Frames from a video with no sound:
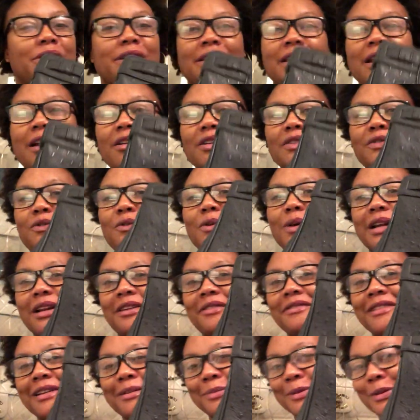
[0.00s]
results for
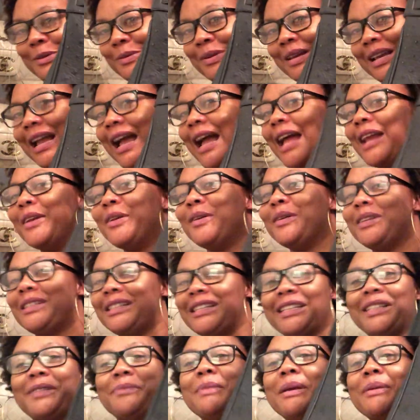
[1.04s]
whatever I'm doing. I don't know, it's
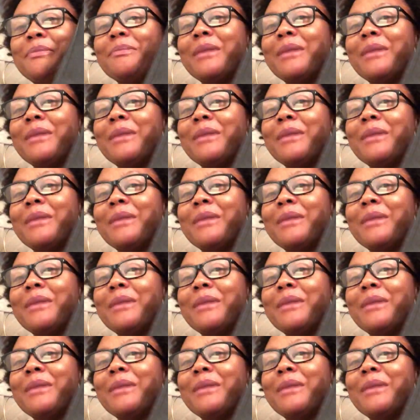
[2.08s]
just my